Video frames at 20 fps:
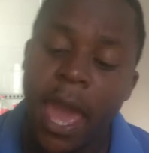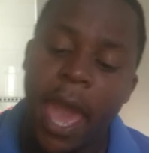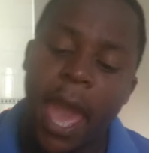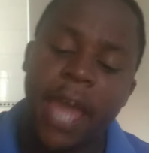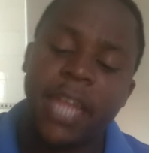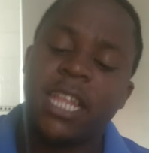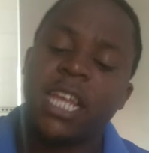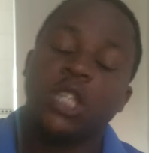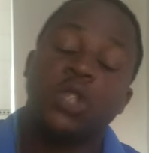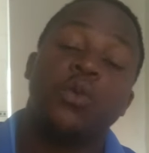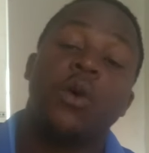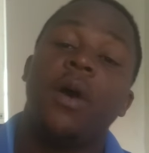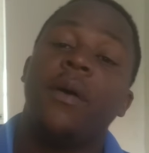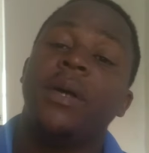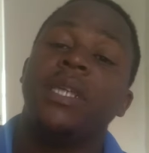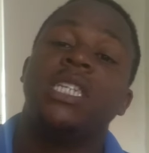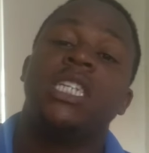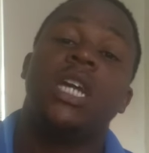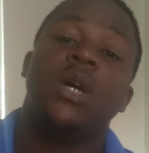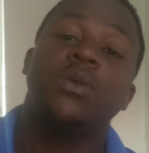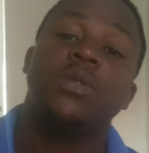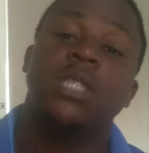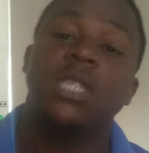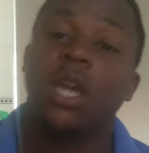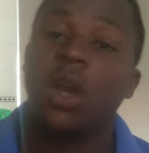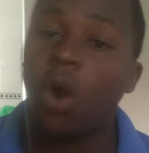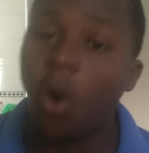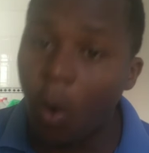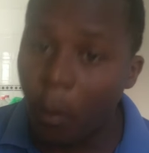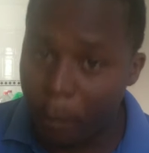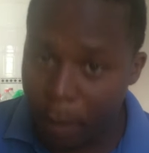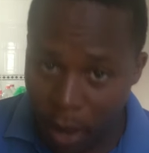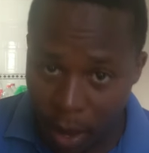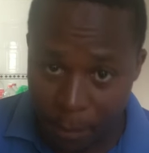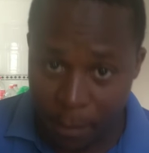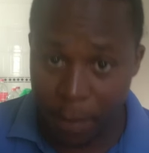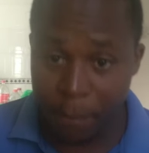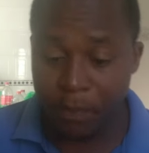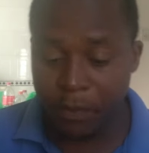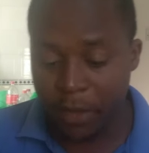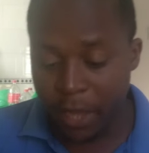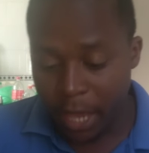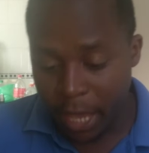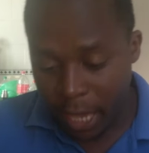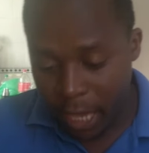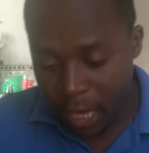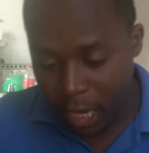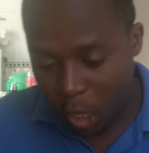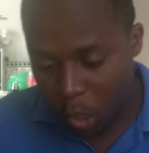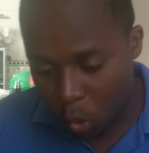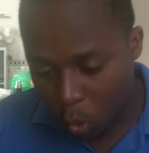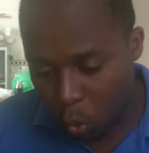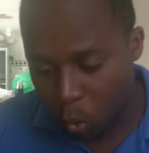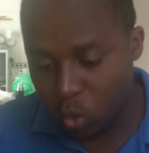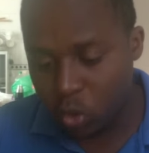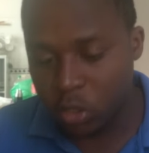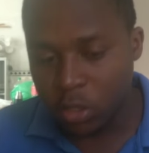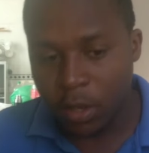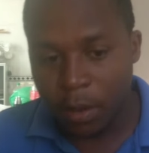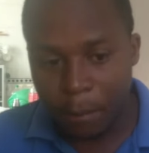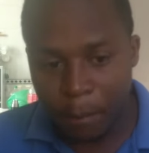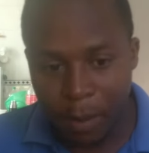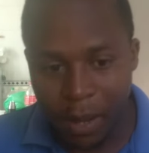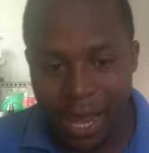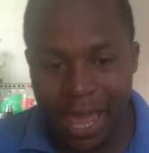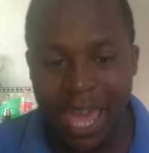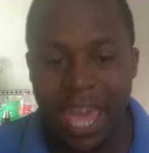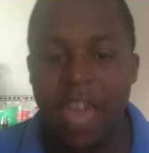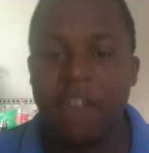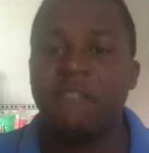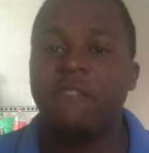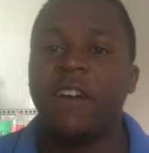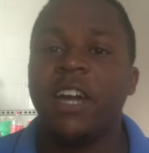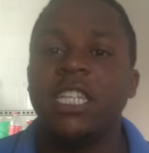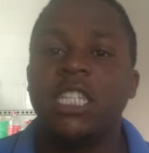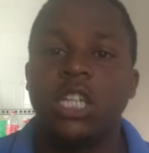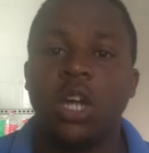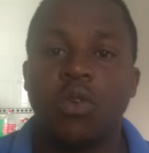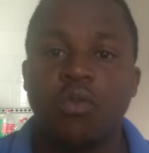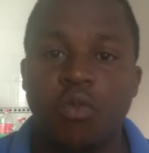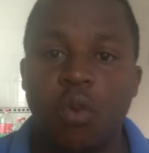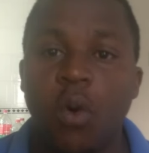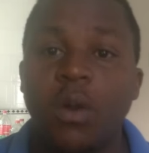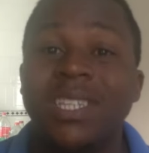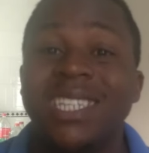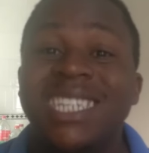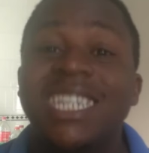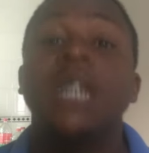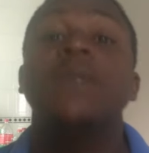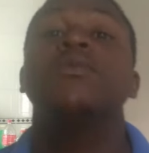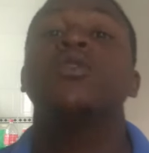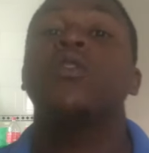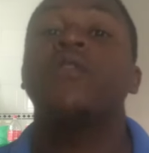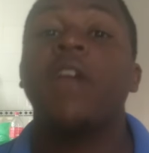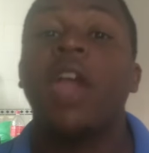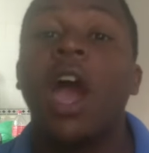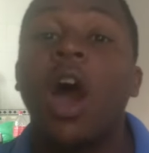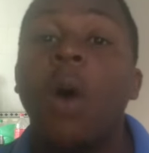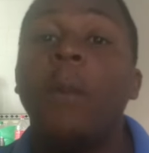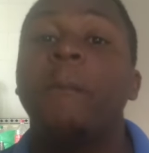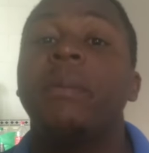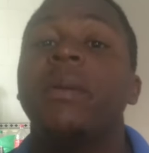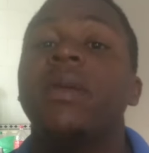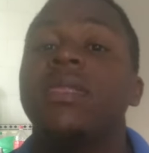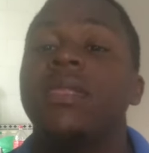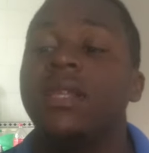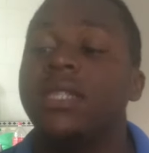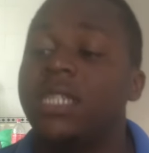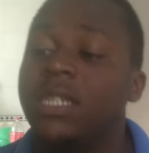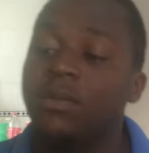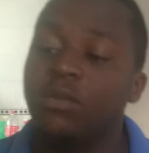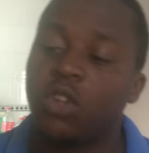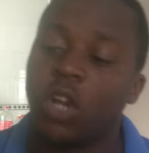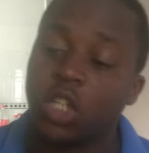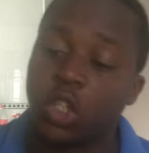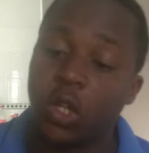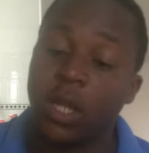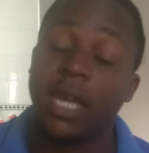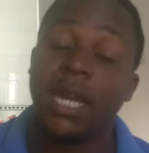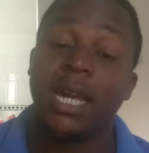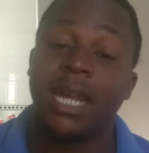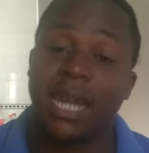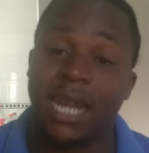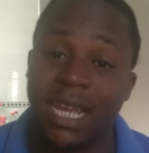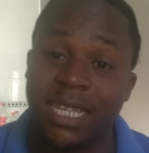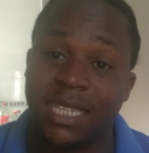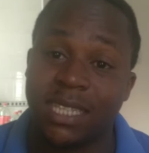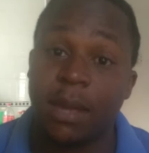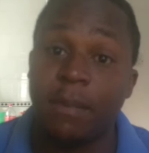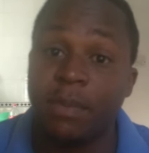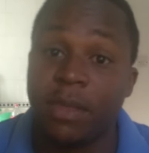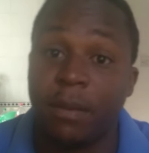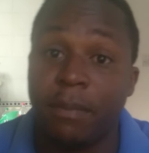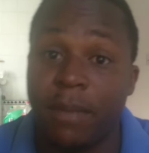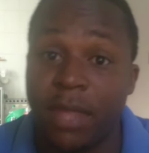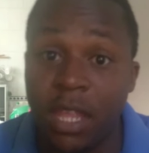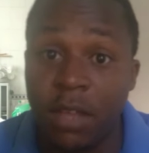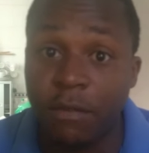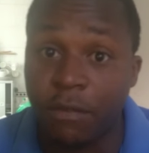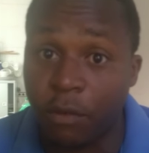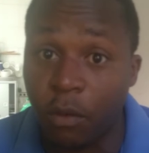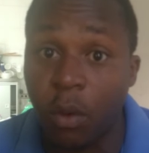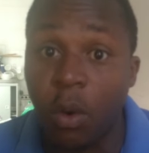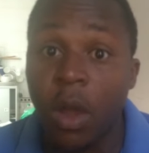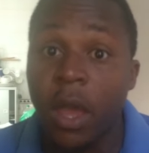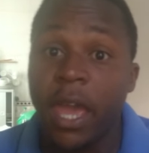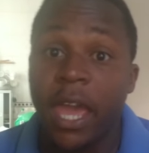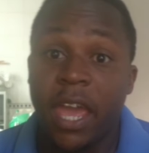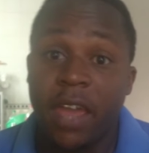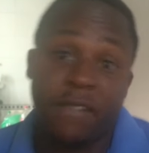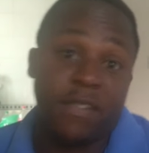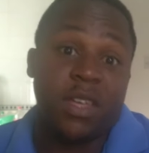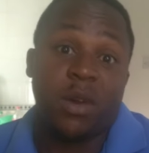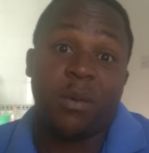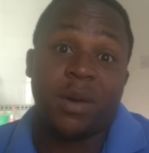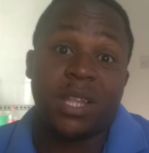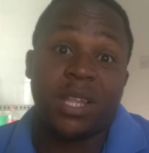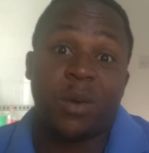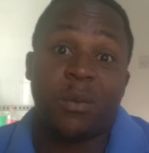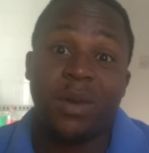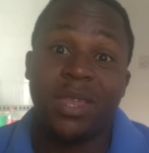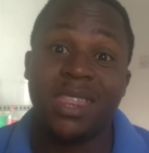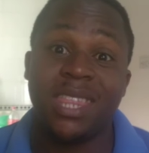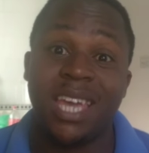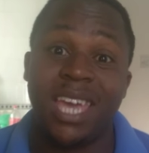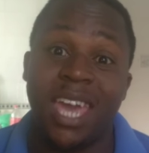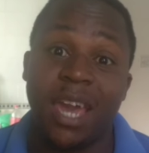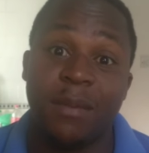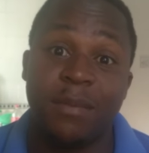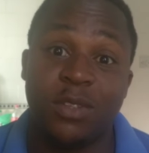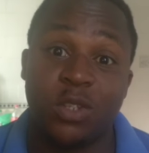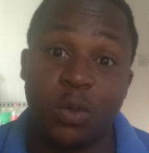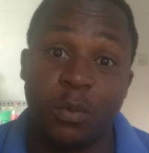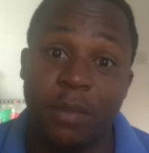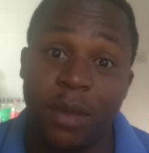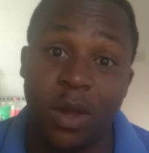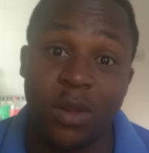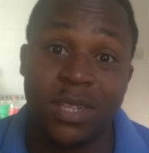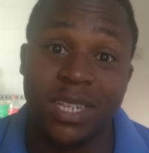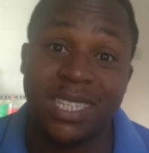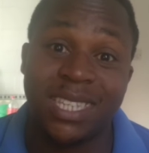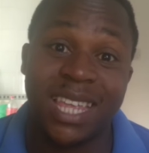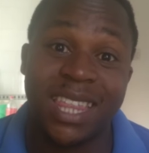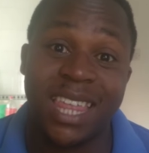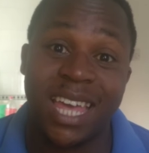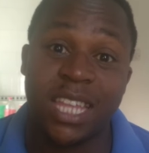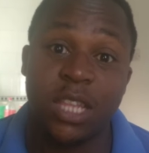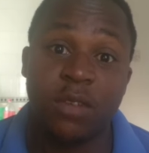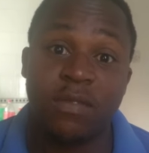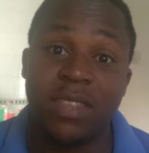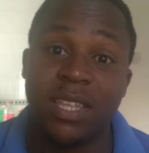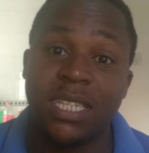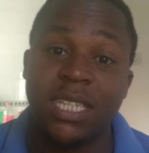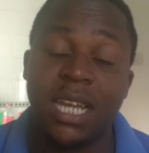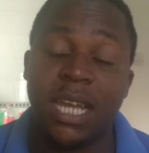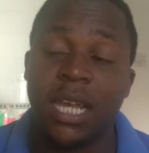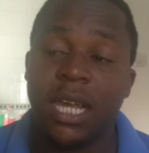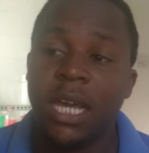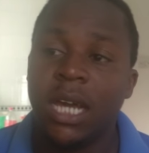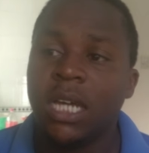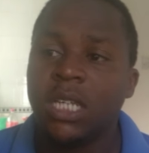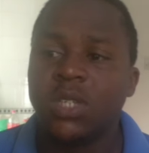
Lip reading: And as well at Chelsea, Cole Palmer, he could play a vital role in terms of helping the team to actually create something meaningful if they want to win the game, to be honest, at the end of the day.